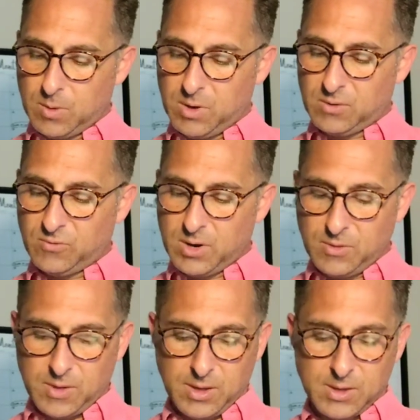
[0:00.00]
mean, funny
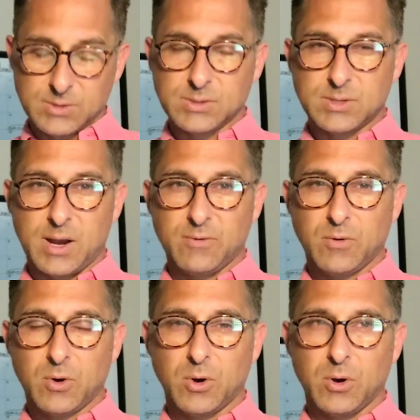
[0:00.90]
thing is that I've
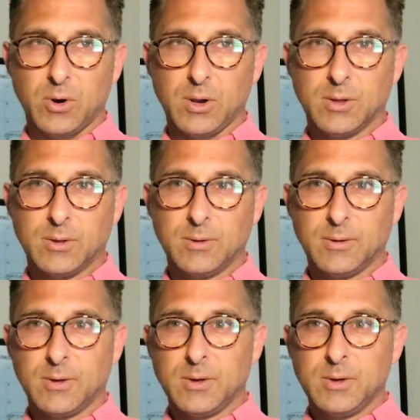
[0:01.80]
heard
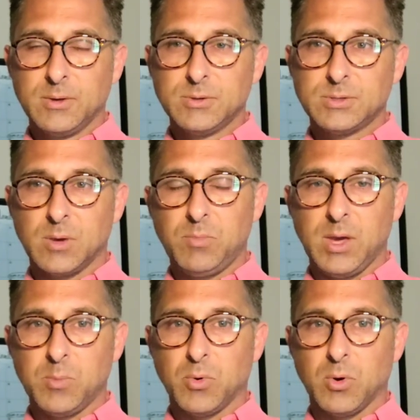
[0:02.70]
some
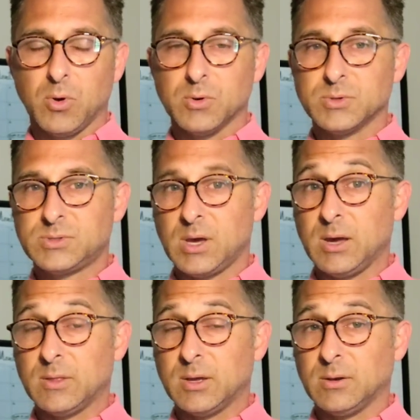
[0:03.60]
people
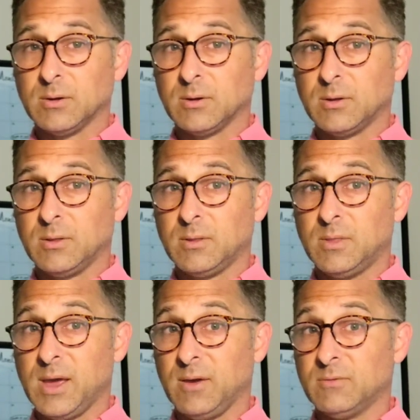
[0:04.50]
say that
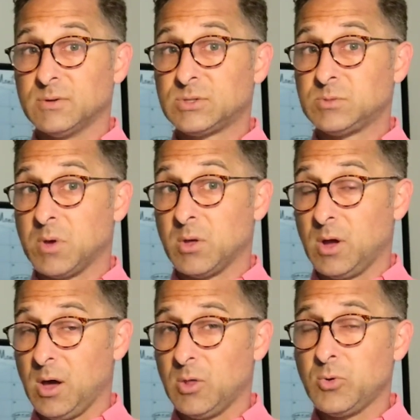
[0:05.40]
they've smelled
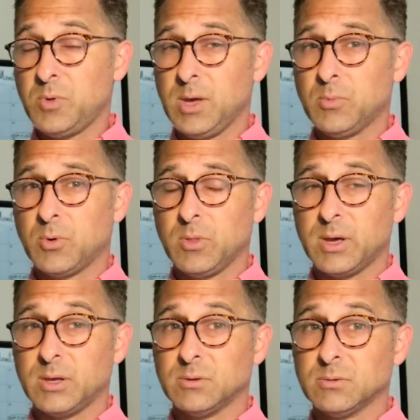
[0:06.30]
other people
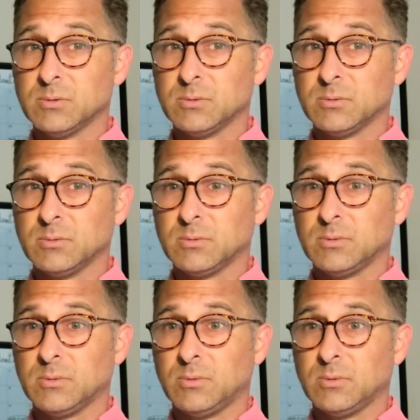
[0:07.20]
that
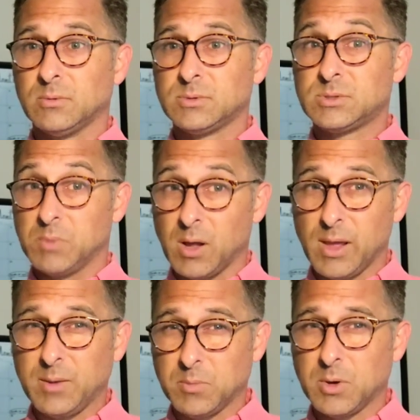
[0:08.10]
smell
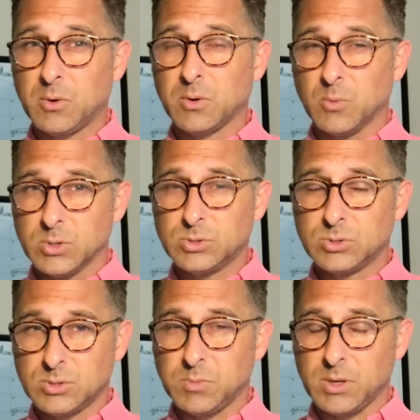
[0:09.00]
like milk,
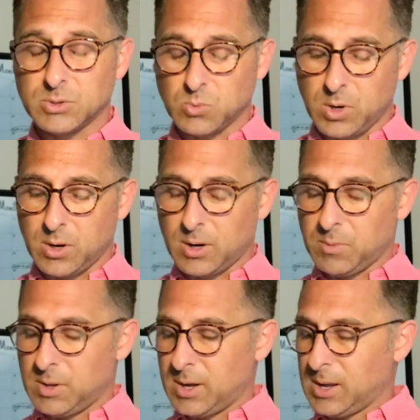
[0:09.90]
which to me is weird. I
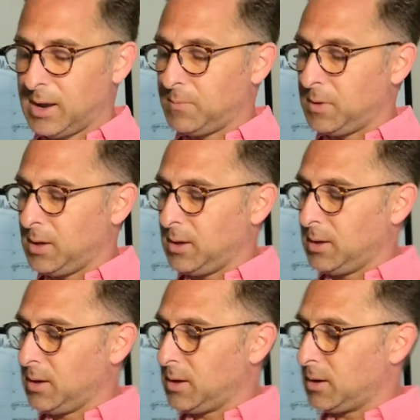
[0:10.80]
mean, that can't be
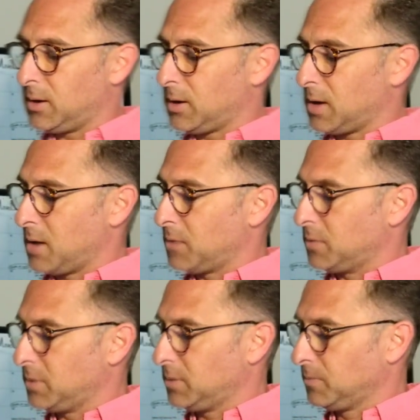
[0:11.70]
a
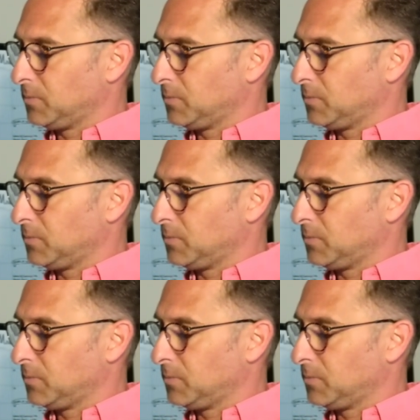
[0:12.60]
compliment.